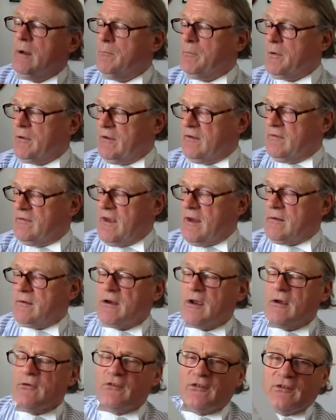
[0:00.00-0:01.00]
but it then
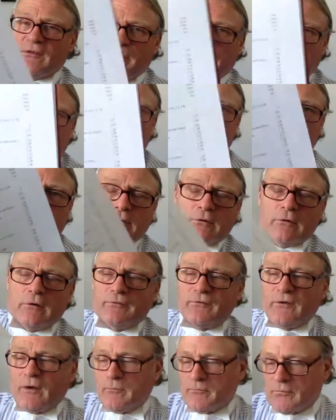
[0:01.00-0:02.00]
goes into
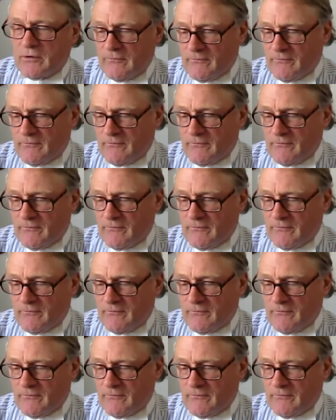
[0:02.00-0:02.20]
paragraph numbering